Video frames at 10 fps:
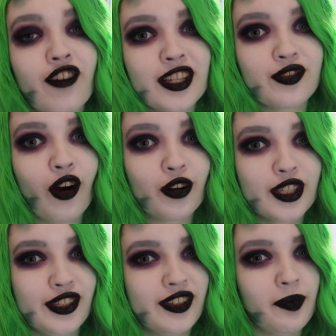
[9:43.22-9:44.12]
Fast forward
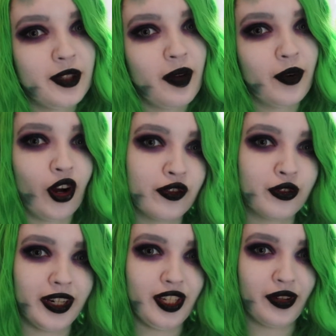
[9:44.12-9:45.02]
to September of
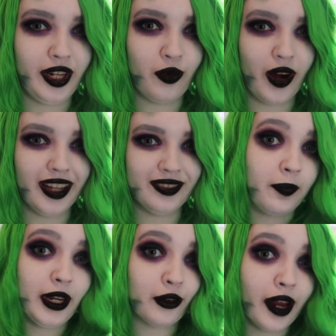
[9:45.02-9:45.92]
2021. The
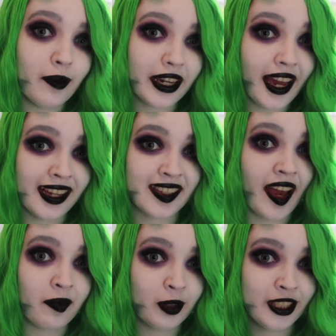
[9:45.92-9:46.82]
pandemic has
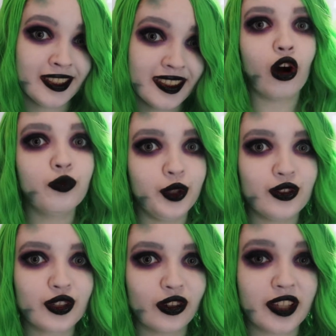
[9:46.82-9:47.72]
happened. All
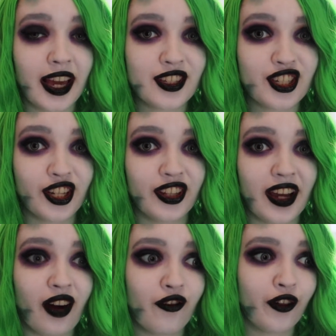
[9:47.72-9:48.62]
musicals had to shut
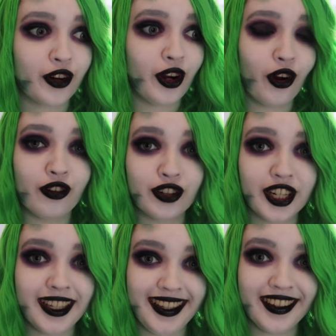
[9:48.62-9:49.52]
down for over
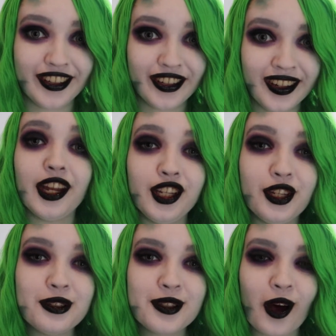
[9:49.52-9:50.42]
a year, and
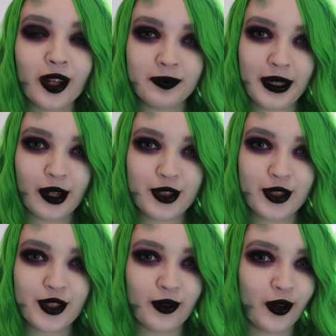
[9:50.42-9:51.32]
news on
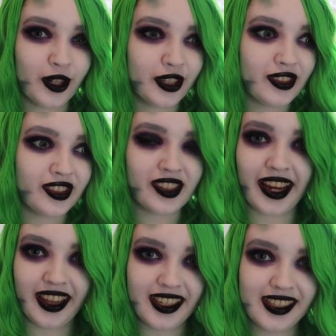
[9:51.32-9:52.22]
Beetlejuice were
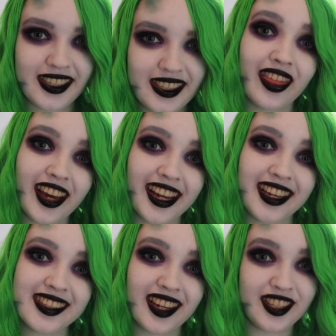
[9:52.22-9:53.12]
silent. That
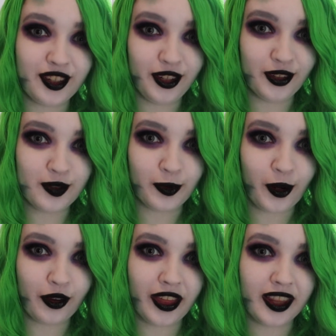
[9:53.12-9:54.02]
is, until news
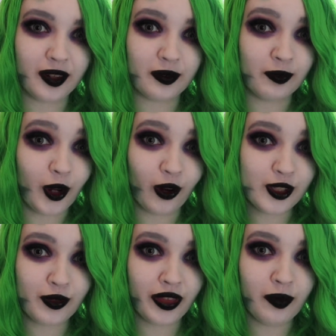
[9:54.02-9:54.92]
broke that the Ghost
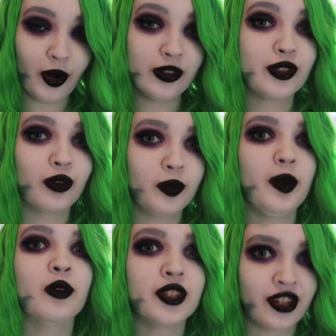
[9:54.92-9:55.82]
with the Most would be
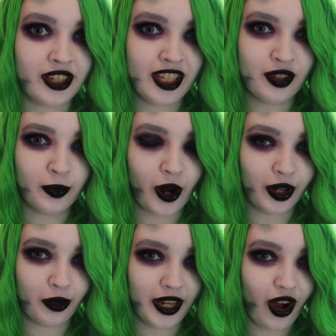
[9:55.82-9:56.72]
returning to
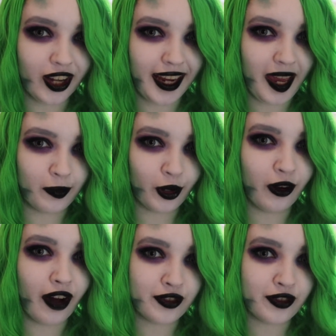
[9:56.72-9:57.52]
Broadway on April of